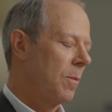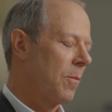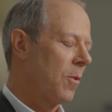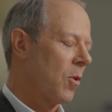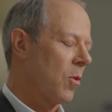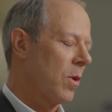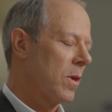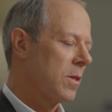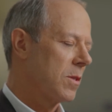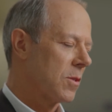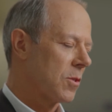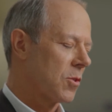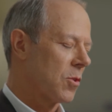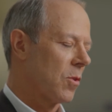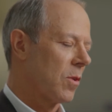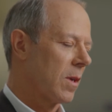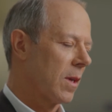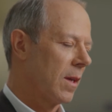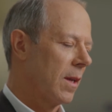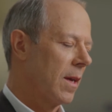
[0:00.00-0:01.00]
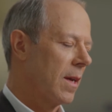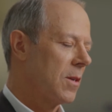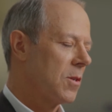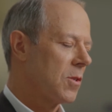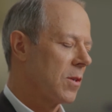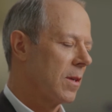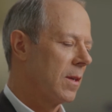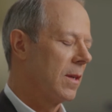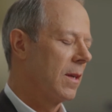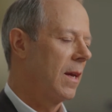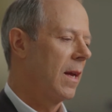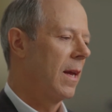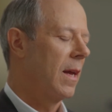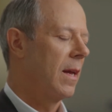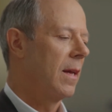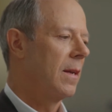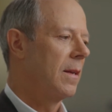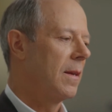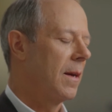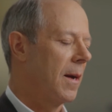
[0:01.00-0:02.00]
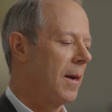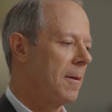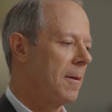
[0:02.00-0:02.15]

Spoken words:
increase the circulation. And